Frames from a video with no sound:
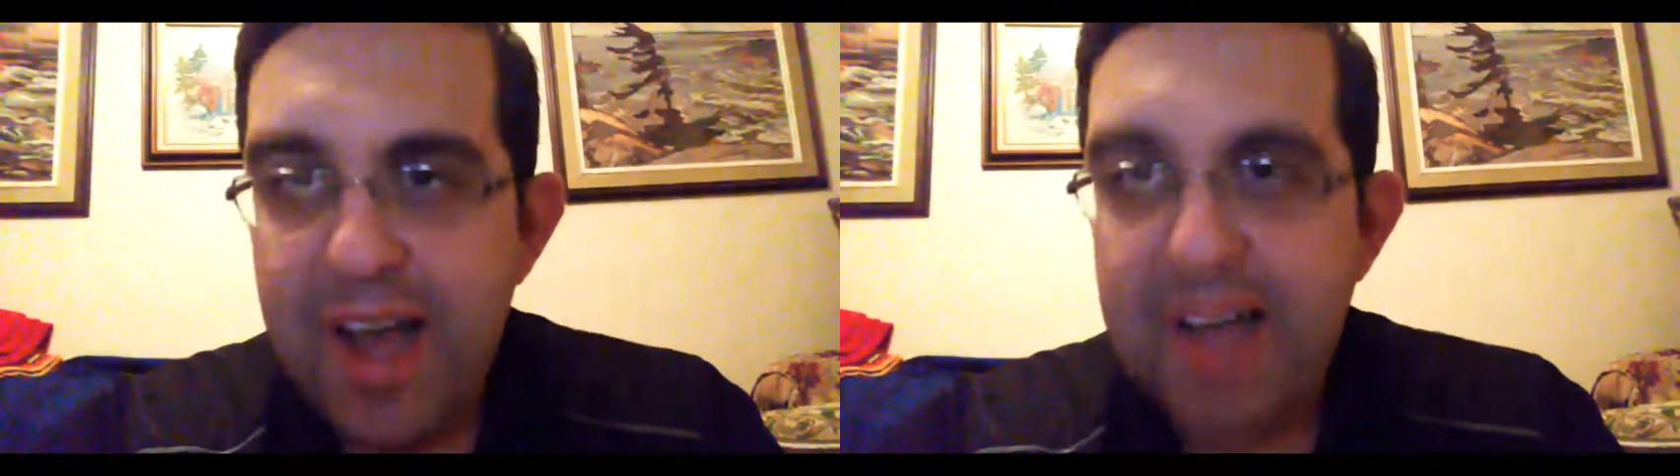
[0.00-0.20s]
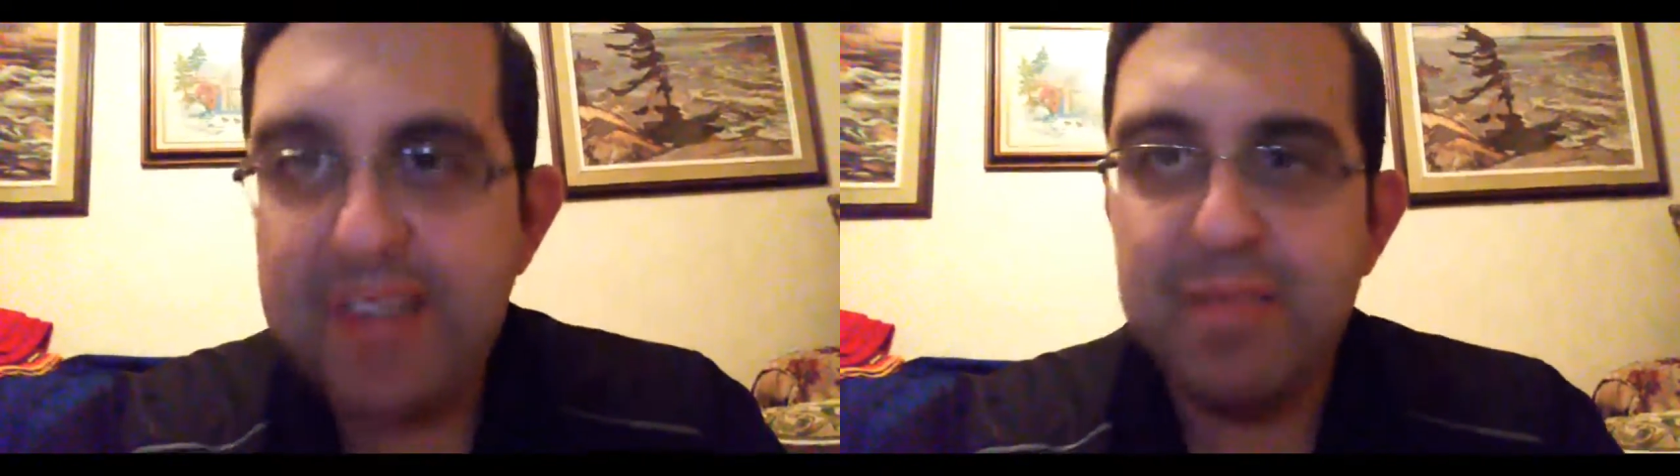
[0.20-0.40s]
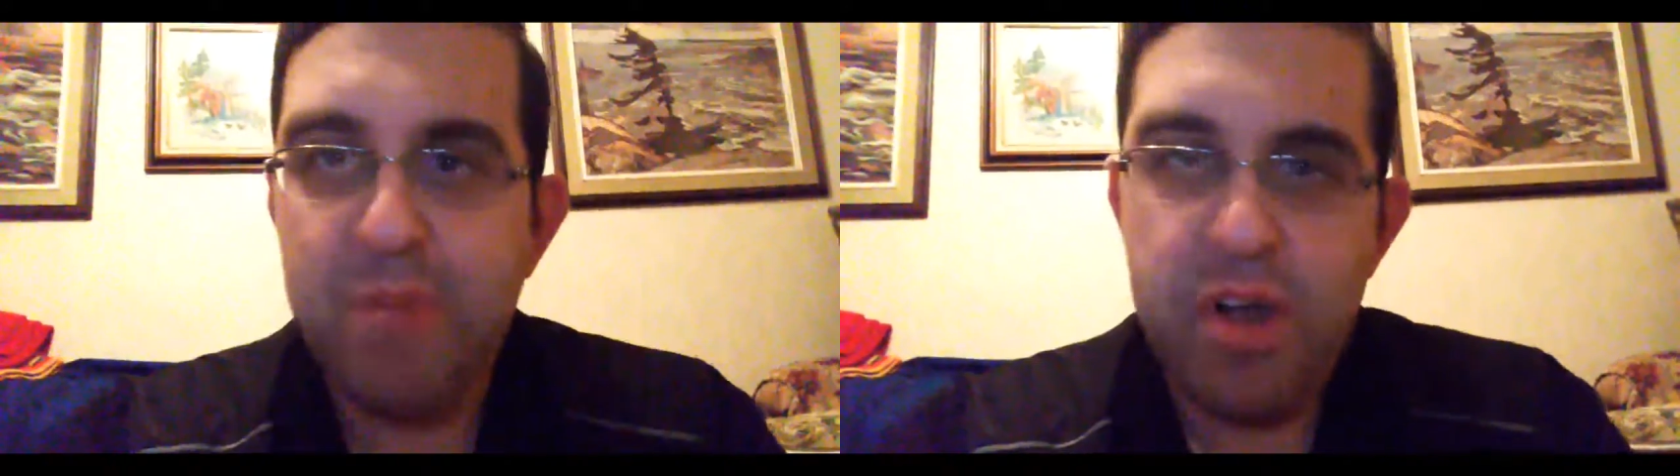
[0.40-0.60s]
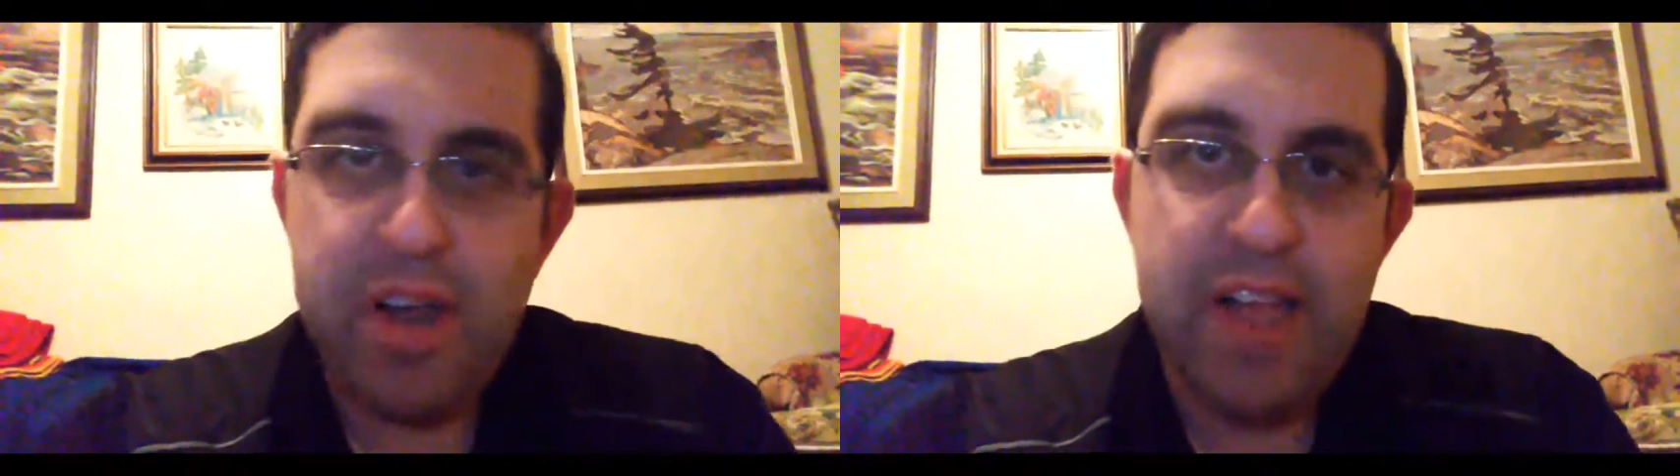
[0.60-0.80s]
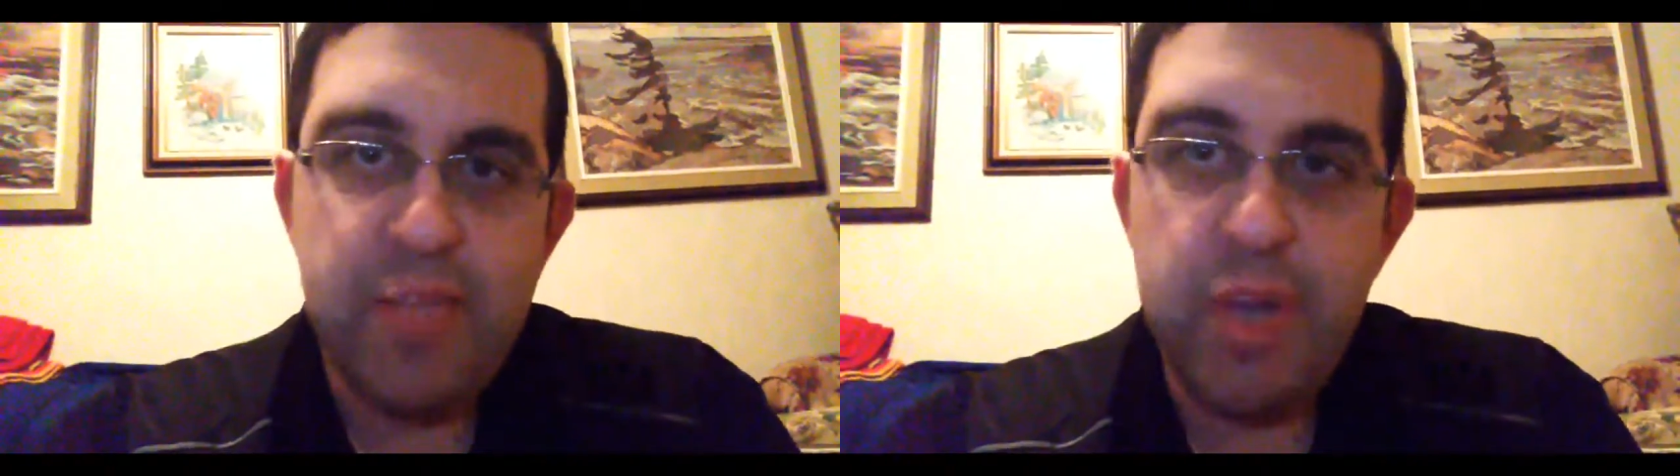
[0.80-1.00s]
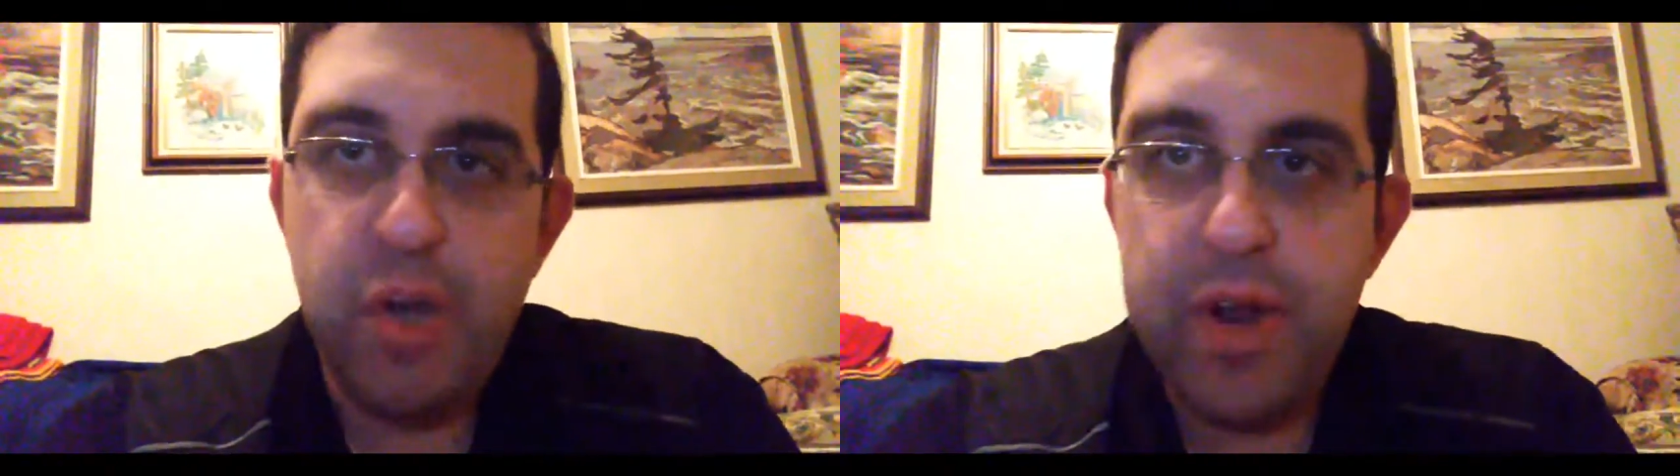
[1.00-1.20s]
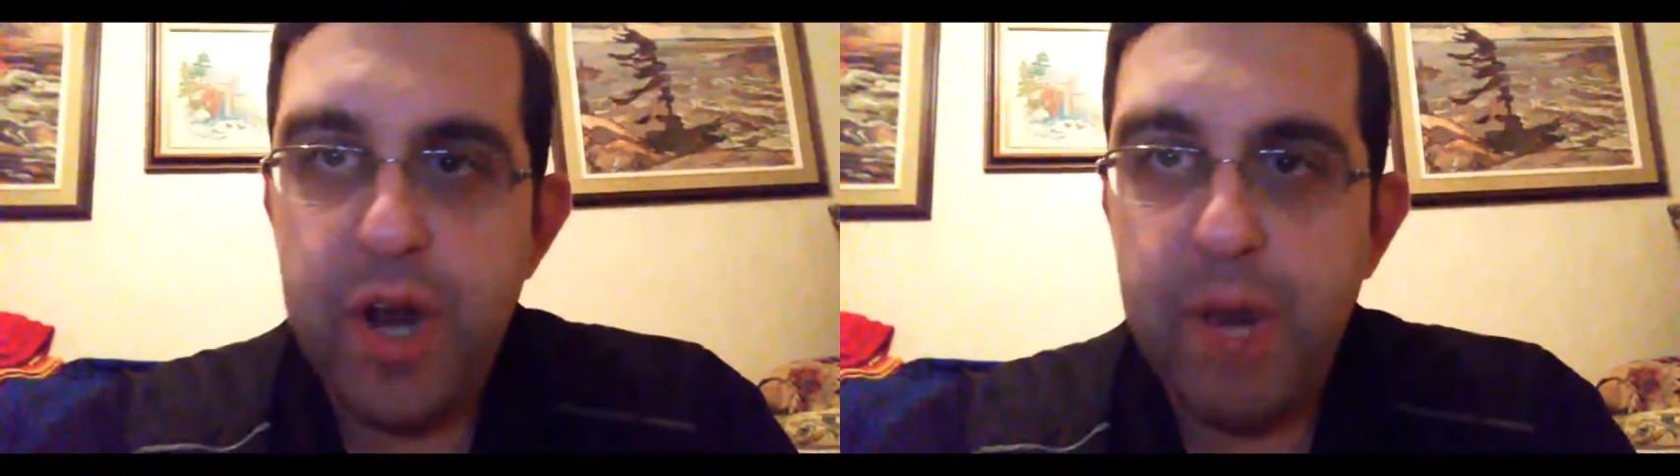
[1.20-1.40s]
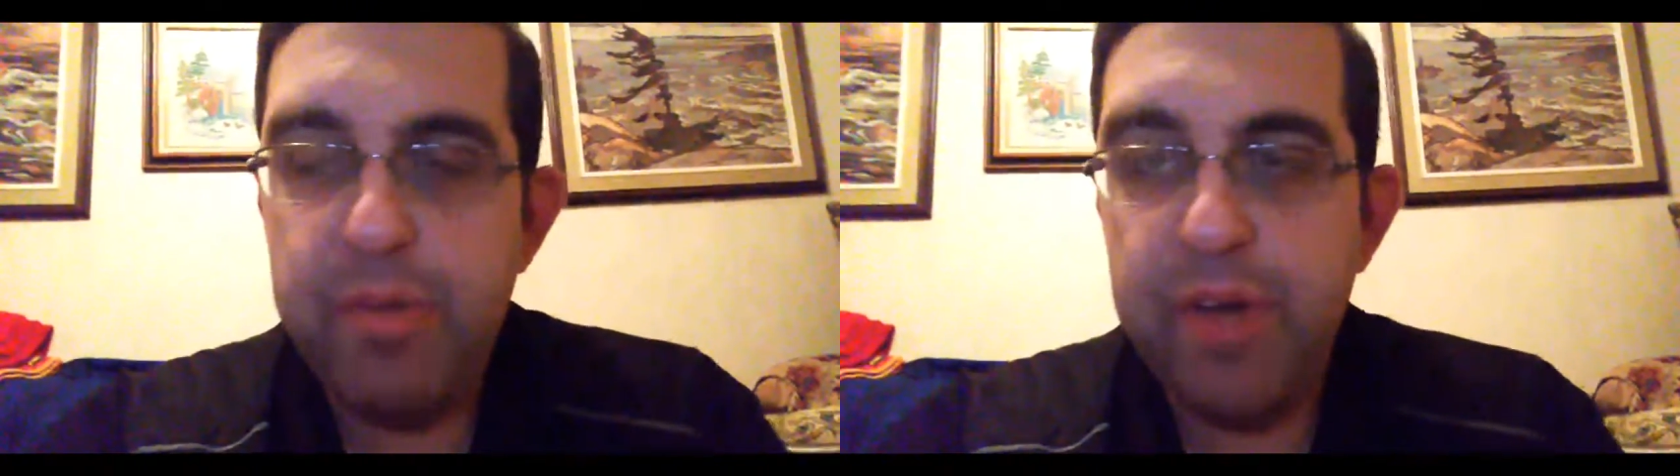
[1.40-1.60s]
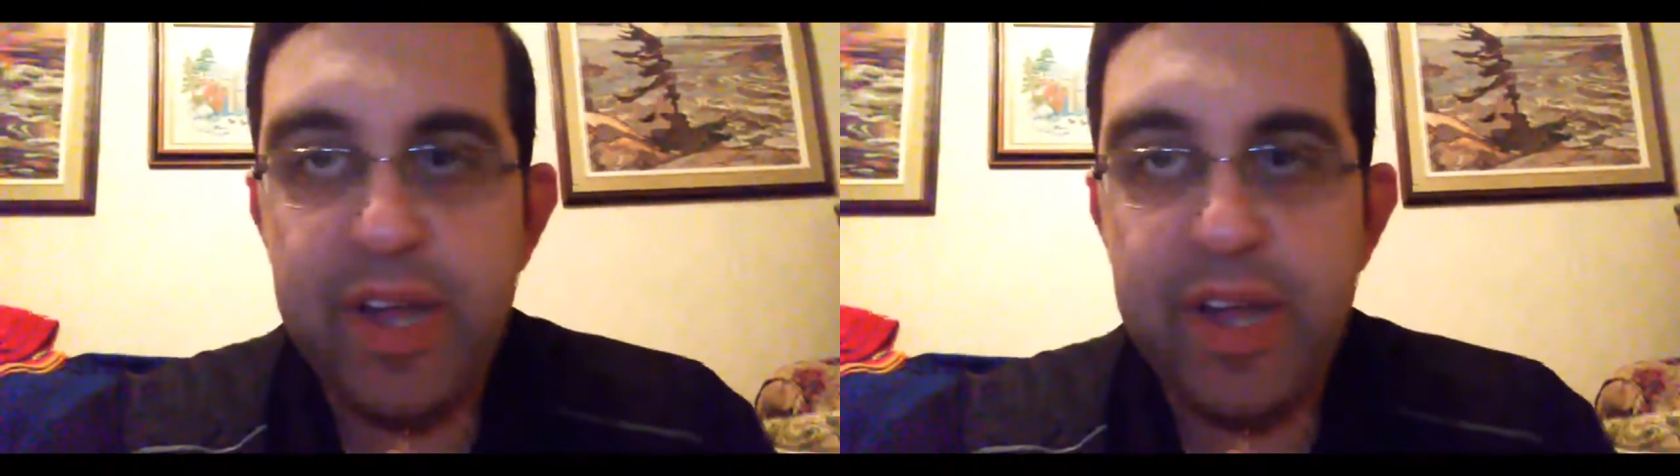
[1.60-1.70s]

as the market has been going up.